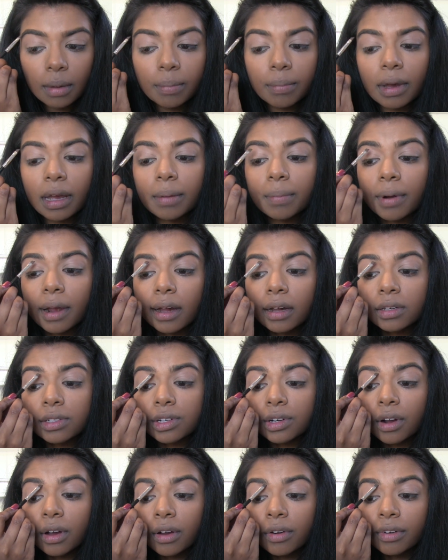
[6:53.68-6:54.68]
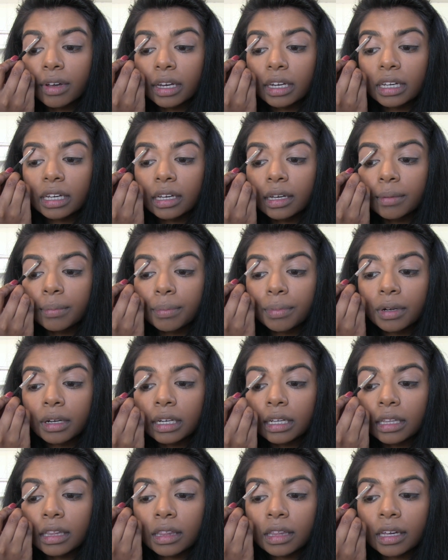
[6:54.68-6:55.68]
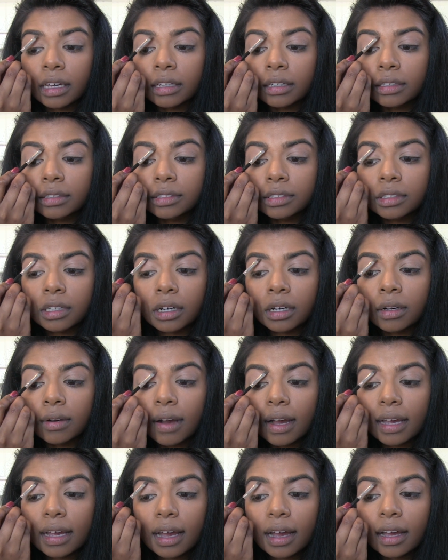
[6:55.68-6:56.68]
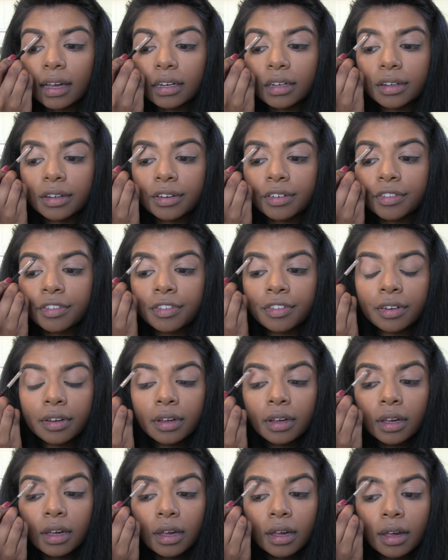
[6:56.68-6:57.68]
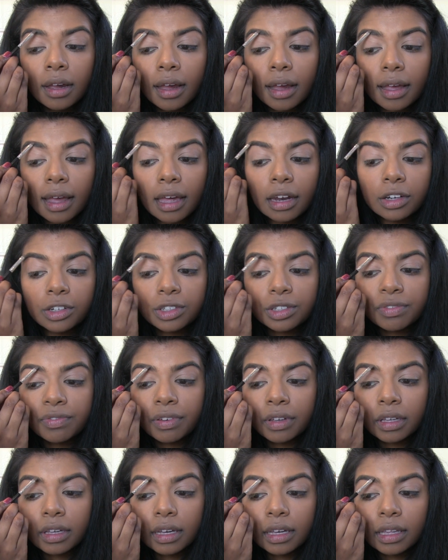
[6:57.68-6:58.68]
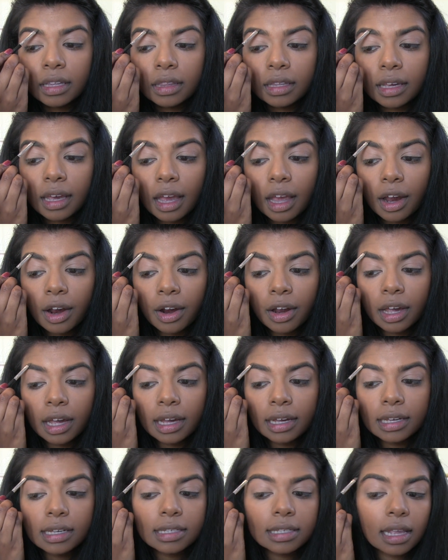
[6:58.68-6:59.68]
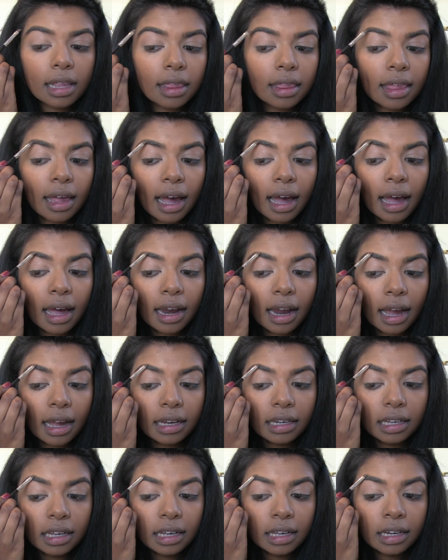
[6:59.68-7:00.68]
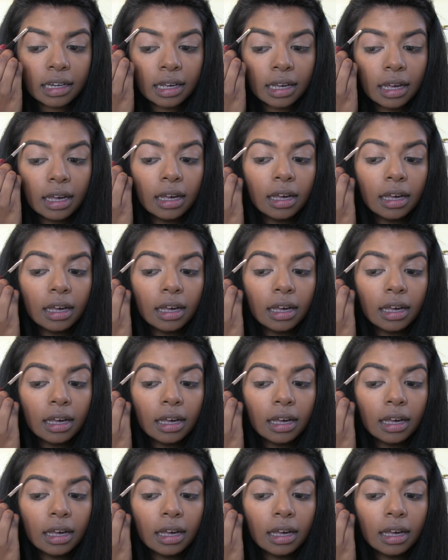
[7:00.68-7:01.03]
My brows are already pretty thick, so I kind of just fill in the areas that I need